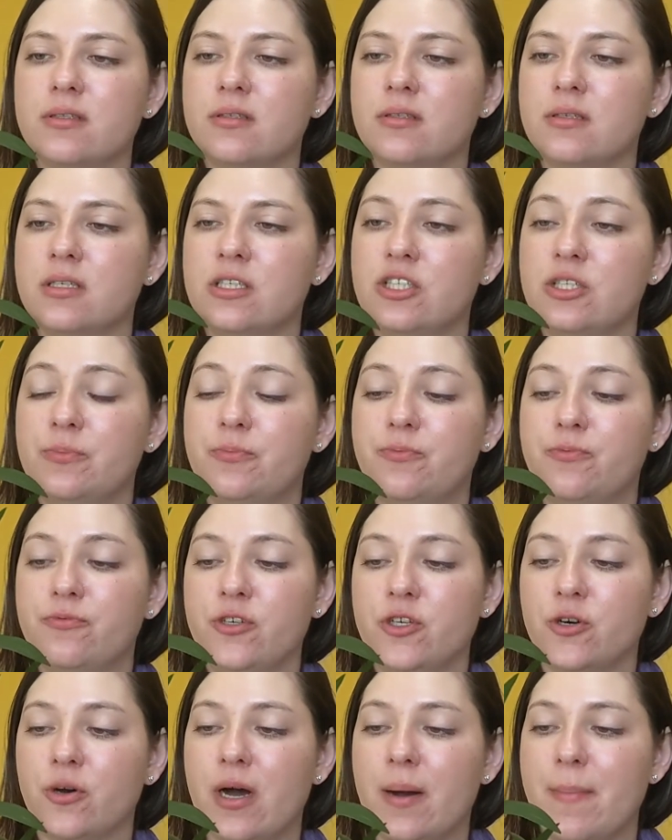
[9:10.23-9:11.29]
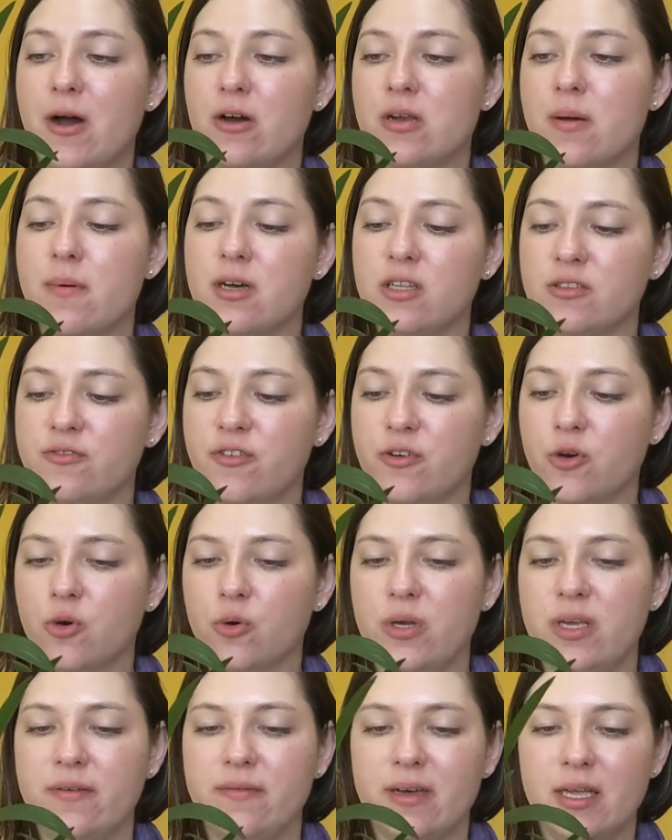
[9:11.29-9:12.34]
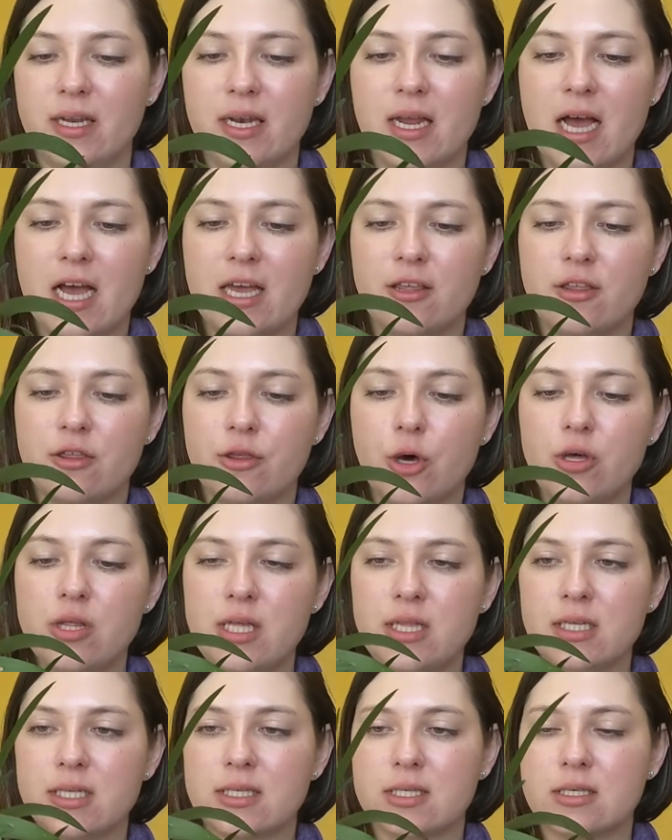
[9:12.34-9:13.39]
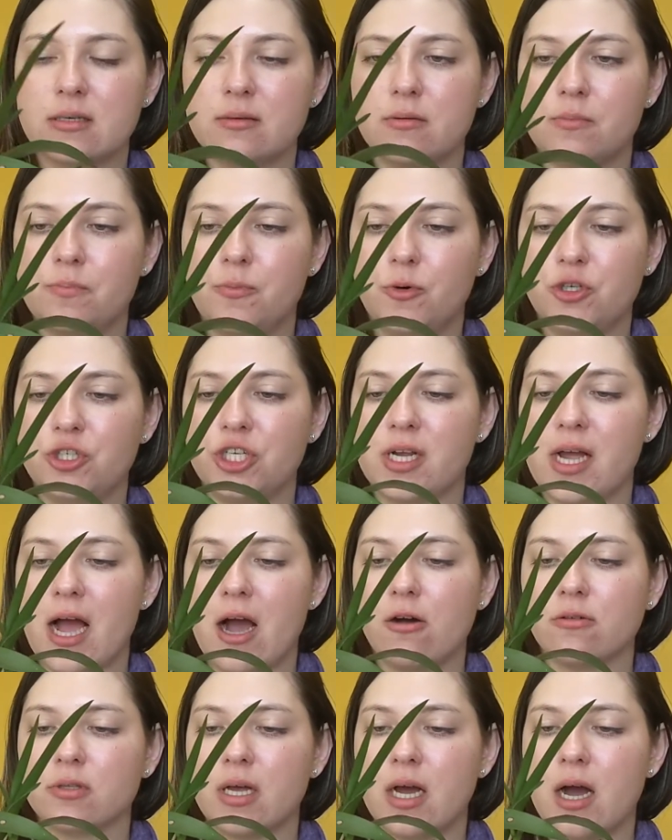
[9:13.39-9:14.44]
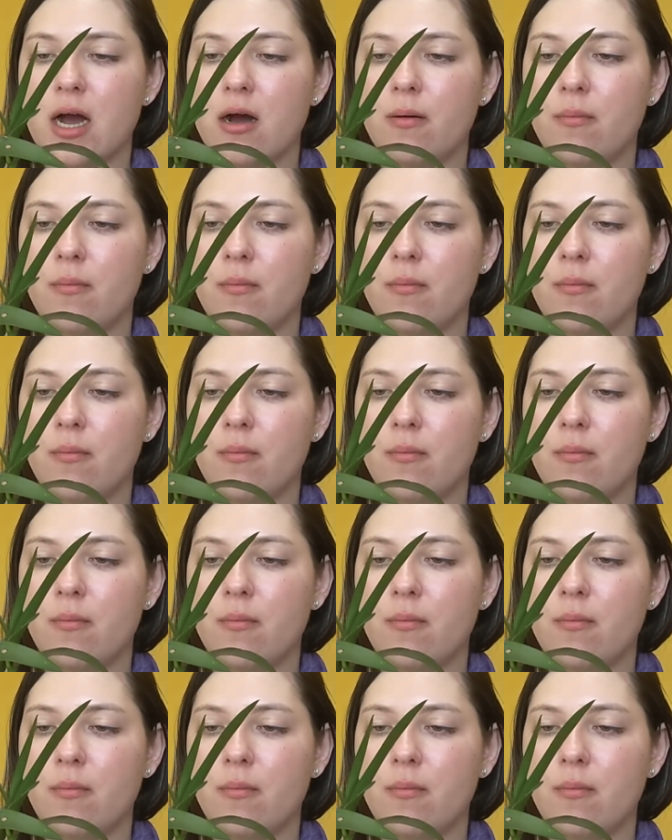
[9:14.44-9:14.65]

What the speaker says: you know, about a month ago even, I thought that it's pushing out